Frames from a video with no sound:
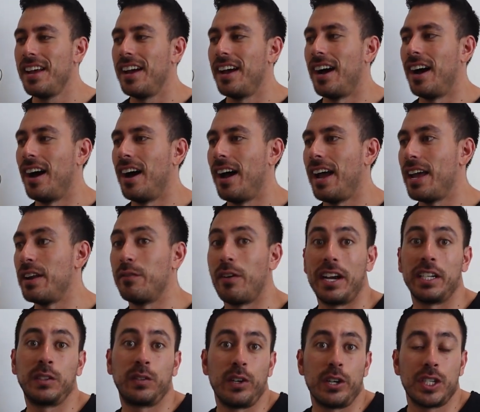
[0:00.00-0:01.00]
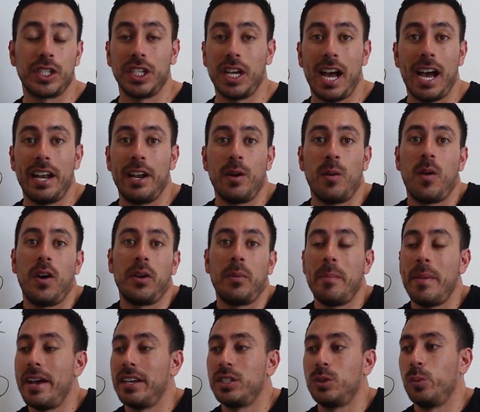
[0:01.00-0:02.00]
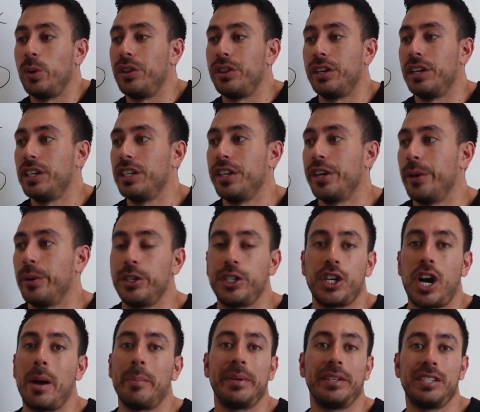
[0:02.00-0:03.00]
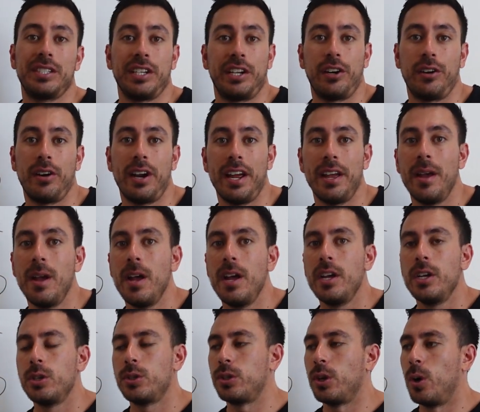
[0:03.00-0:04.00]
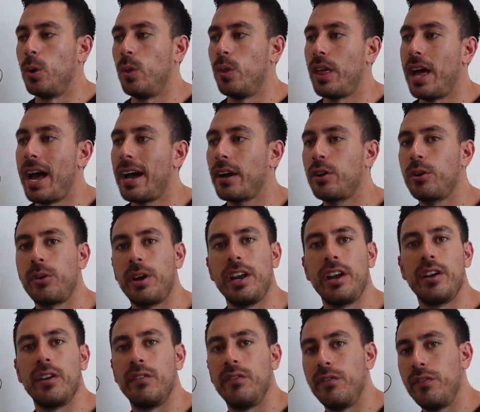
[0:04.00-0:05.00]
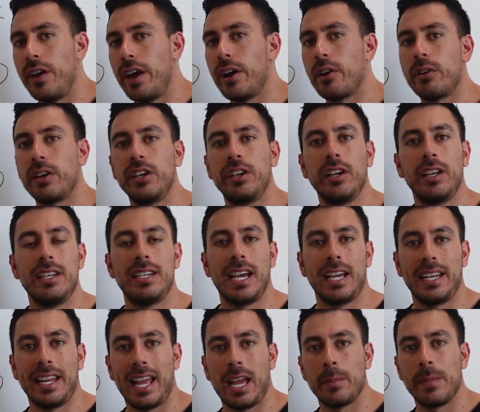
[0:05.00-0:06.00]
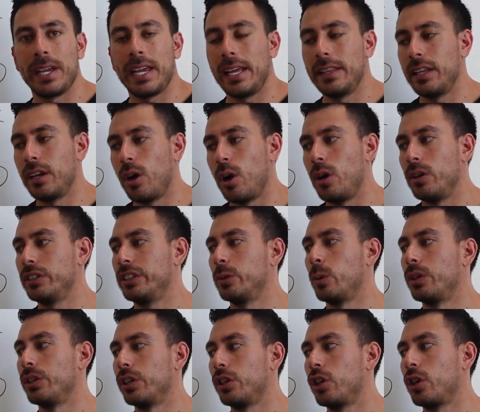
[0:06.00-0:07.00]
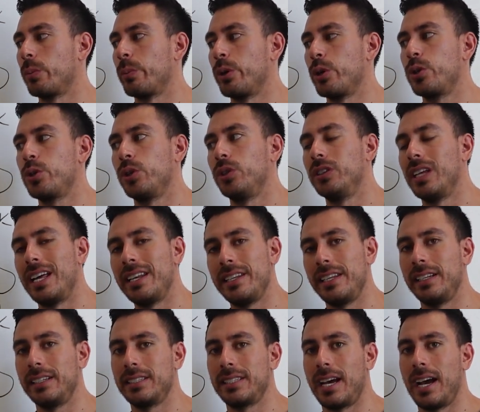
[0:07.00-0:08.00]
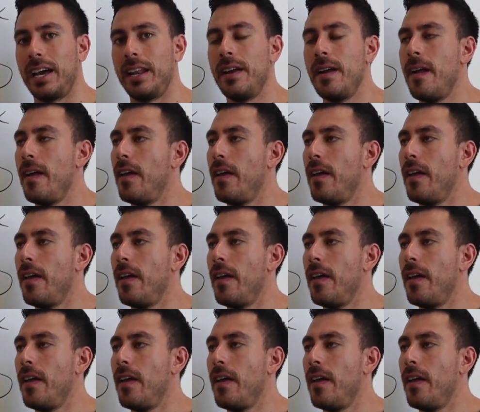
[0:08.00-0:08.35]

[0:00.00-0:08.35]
And vice versa, I didn't want to mess with a shopping center, right? So that created a very good dynamic. And then also on the commercial lending side,